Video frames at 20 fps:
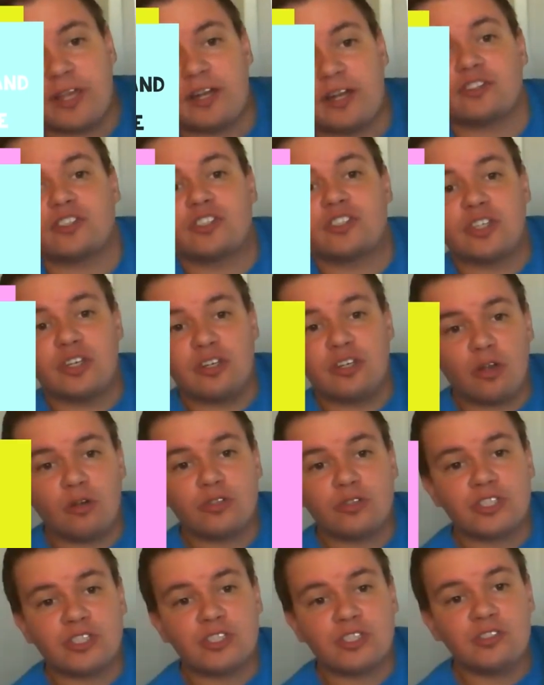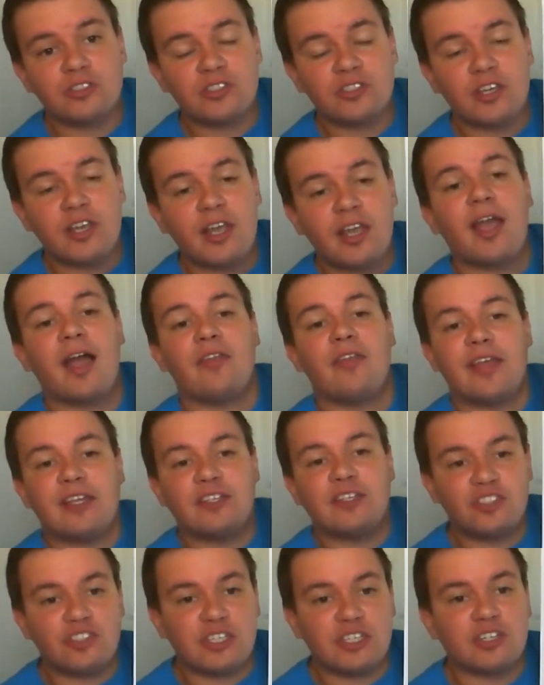are still oceans, and they
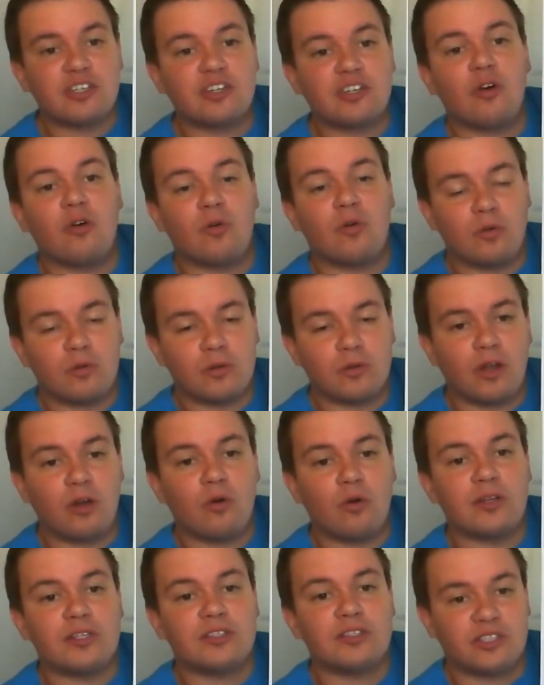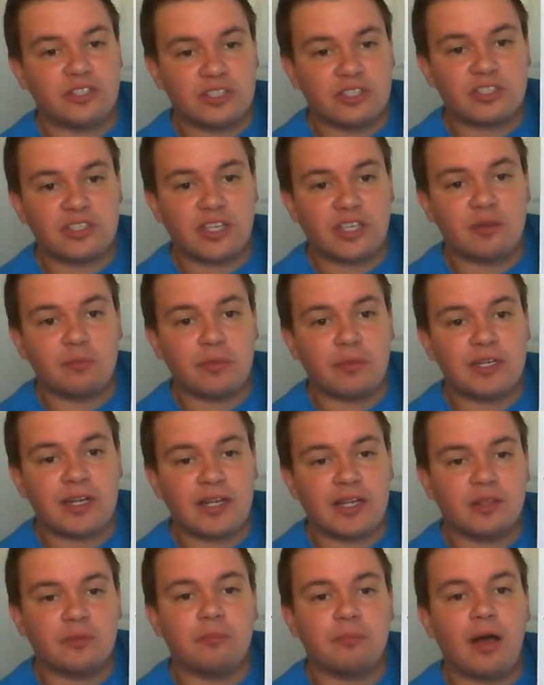just need to go into the sediment
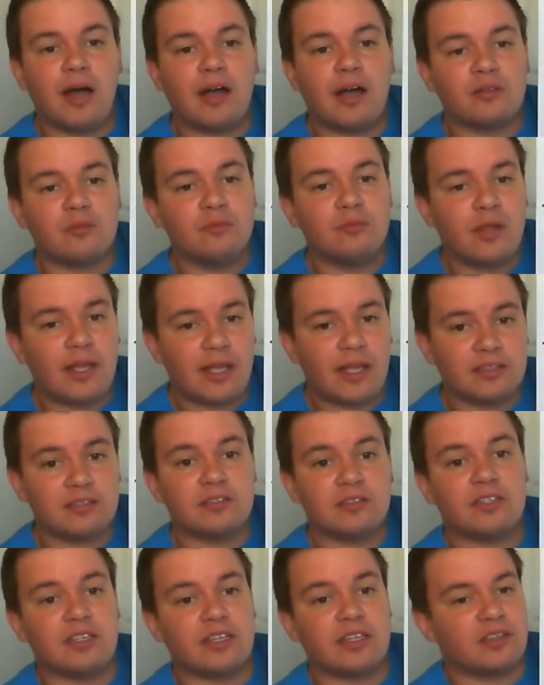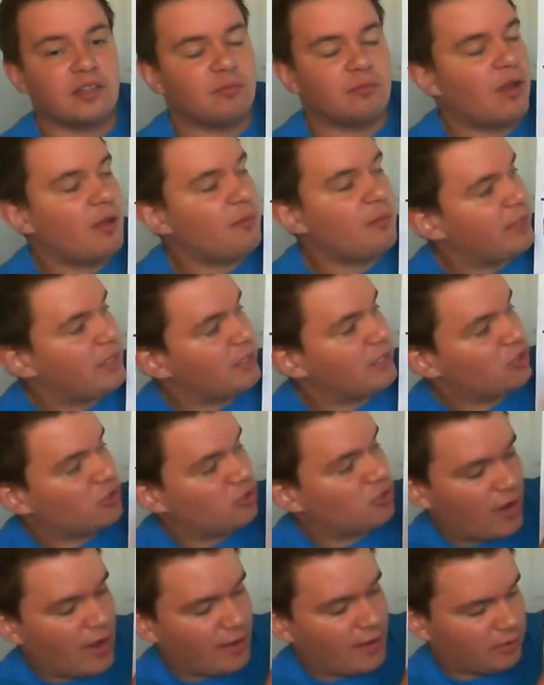at the bottom and dig them up and
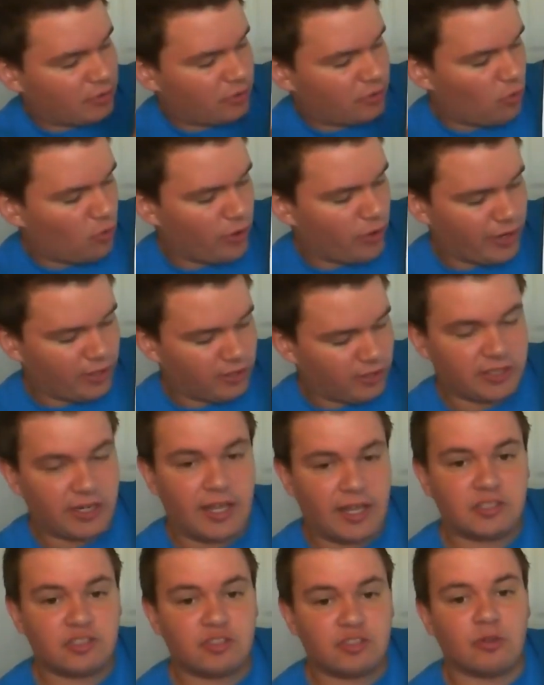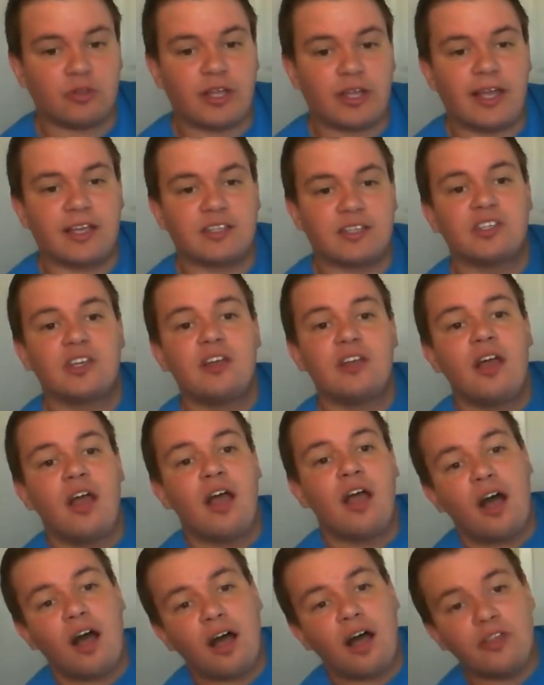extract the oil and natural gas.
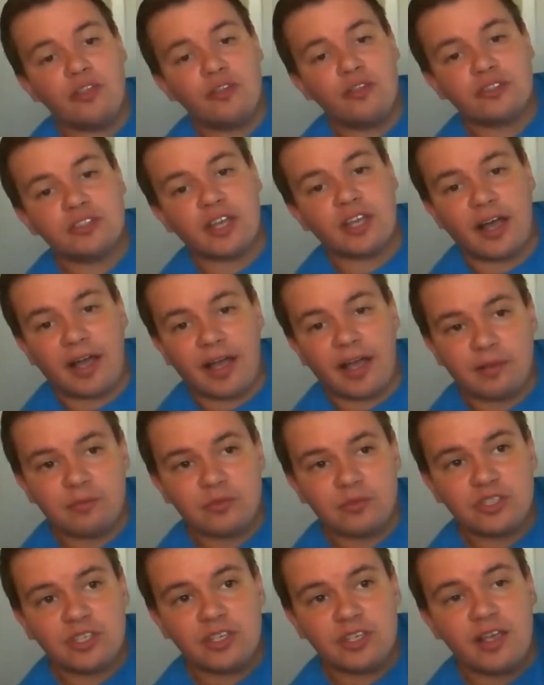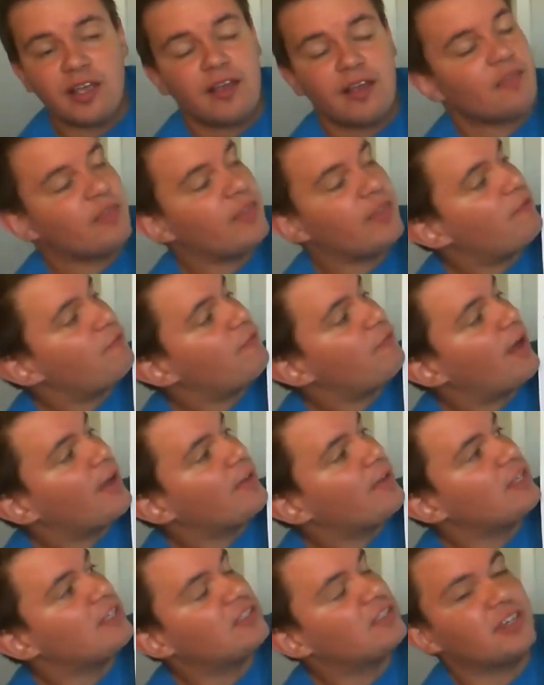Other times, they
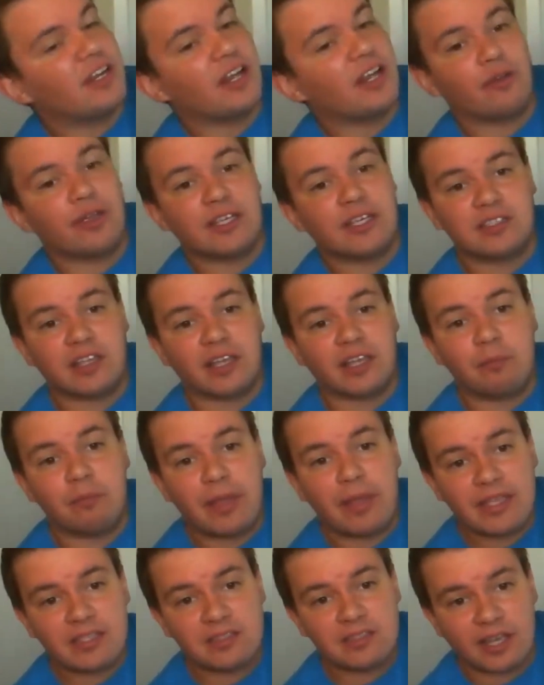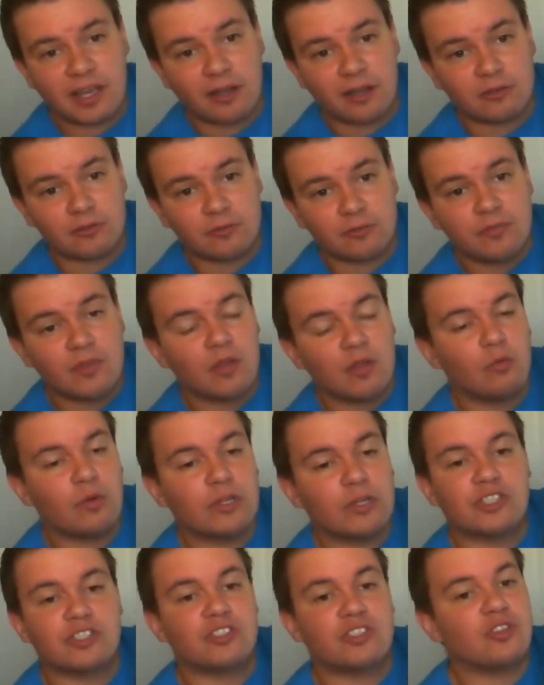find these in areas like Baytown,
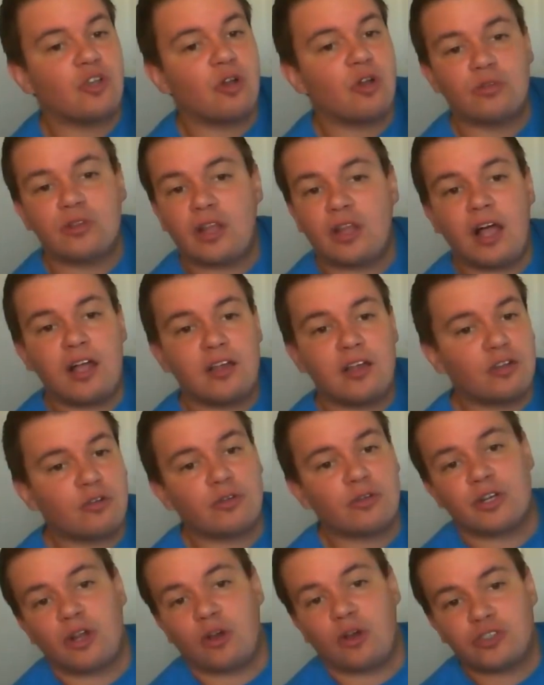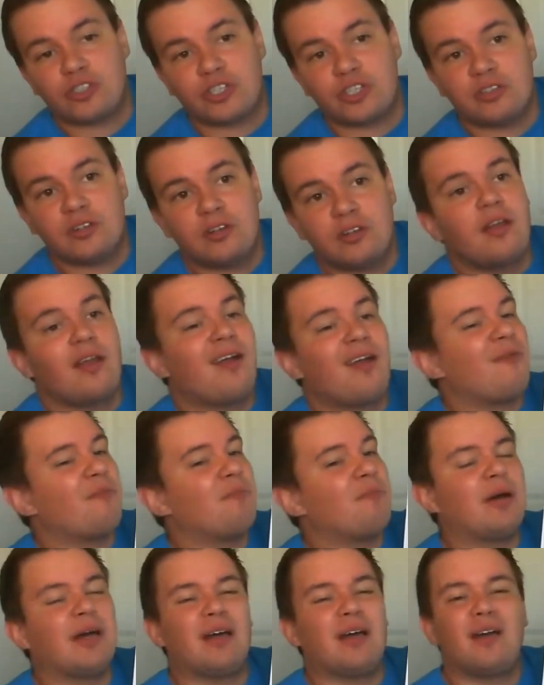which is no longer an ocean,
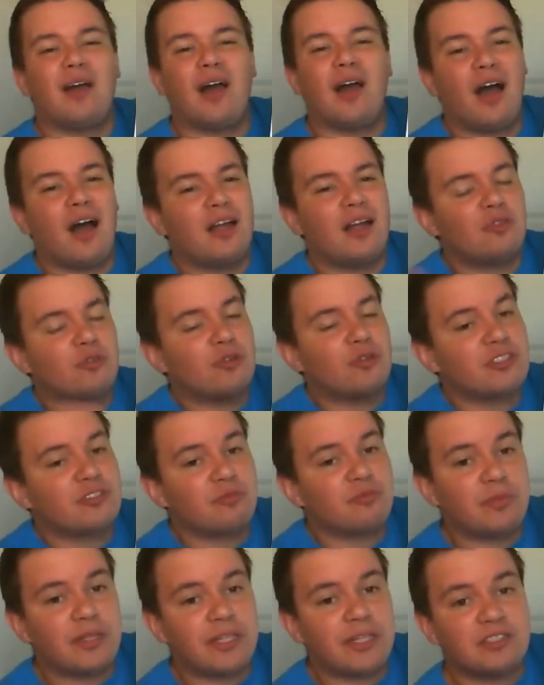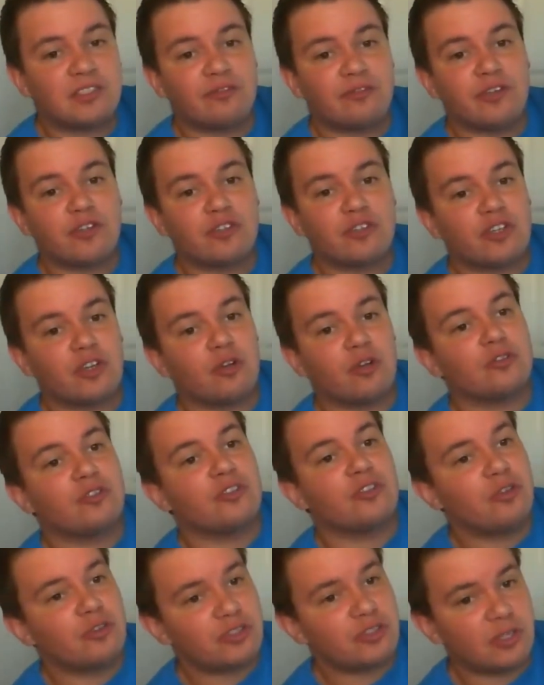but hundreds of millions of years ago it
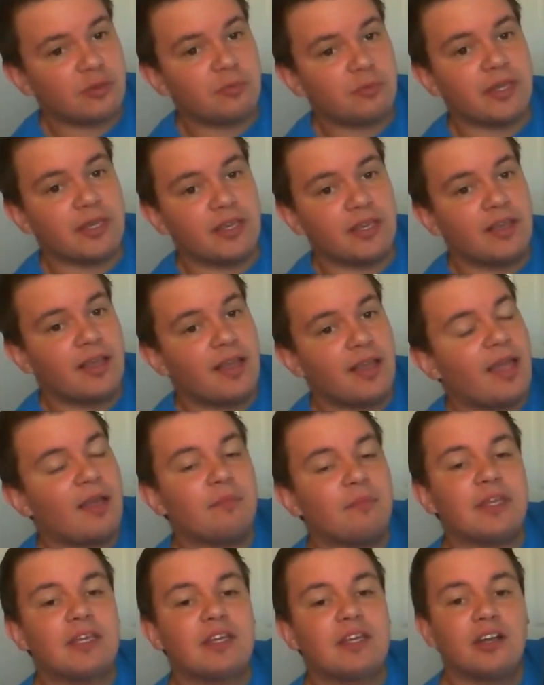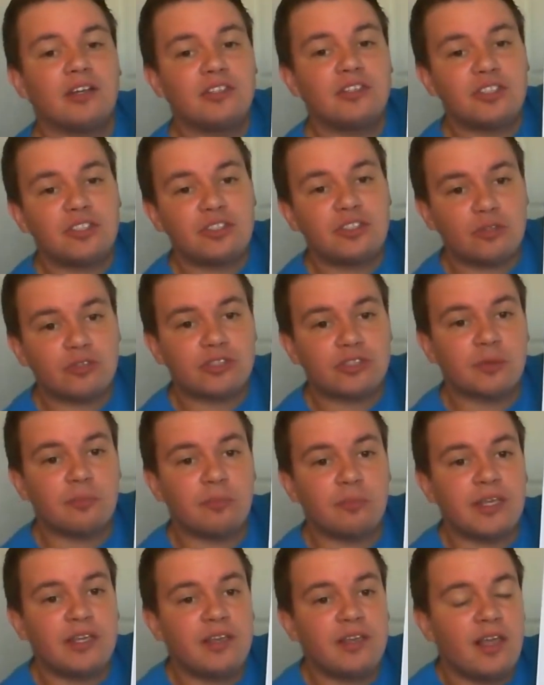used to be. And because it used to
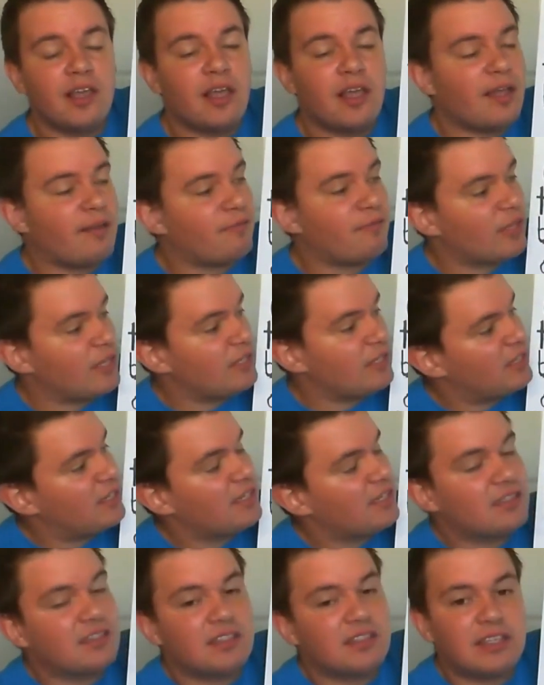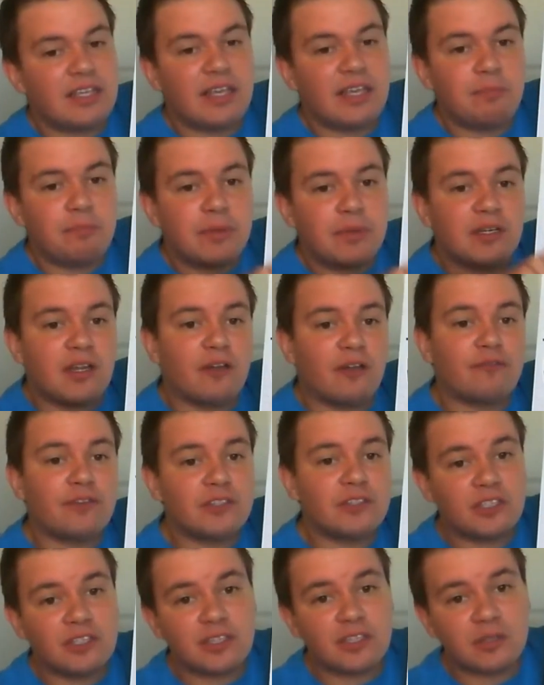be, if they dig deep enough
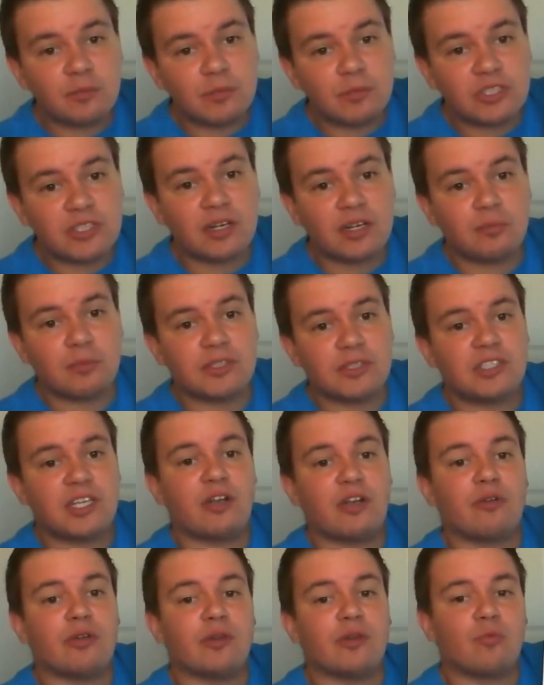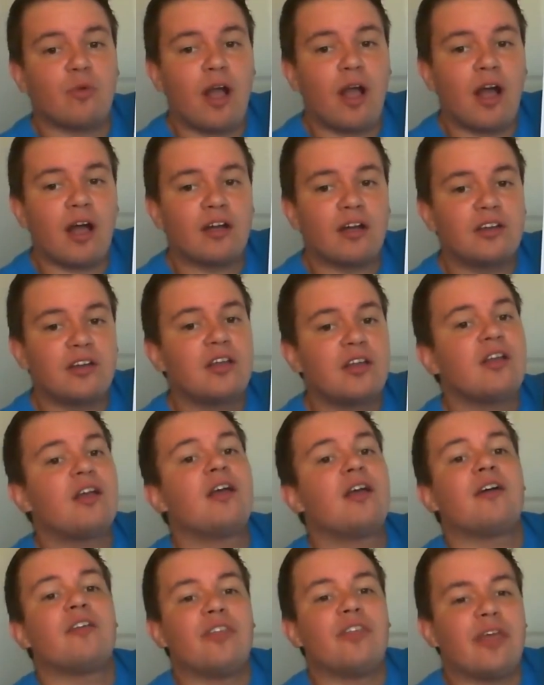into the sedimentary rock,
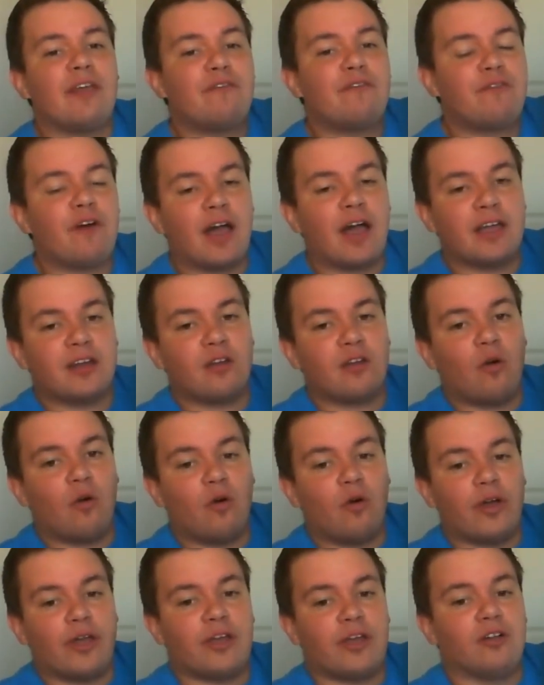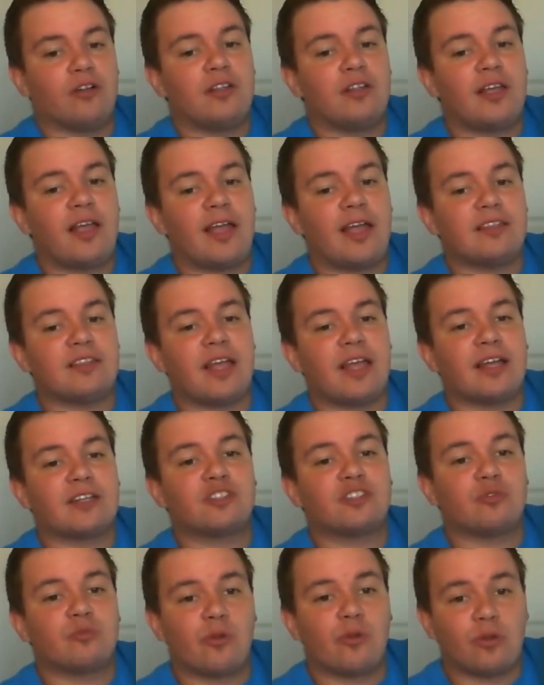they find oil and
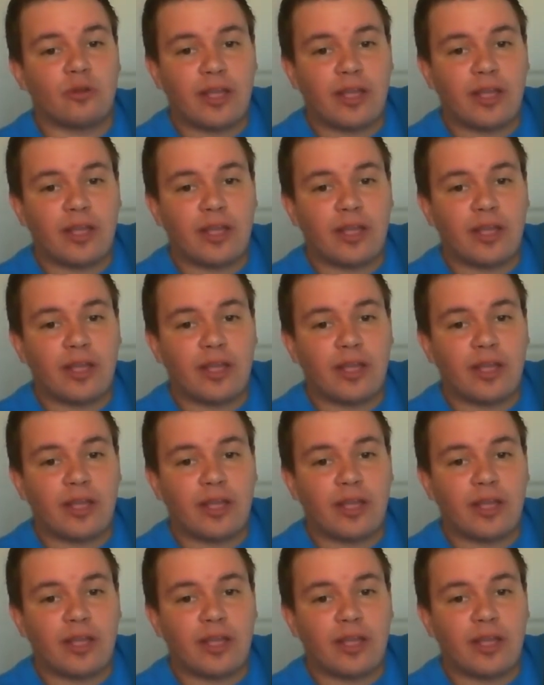natural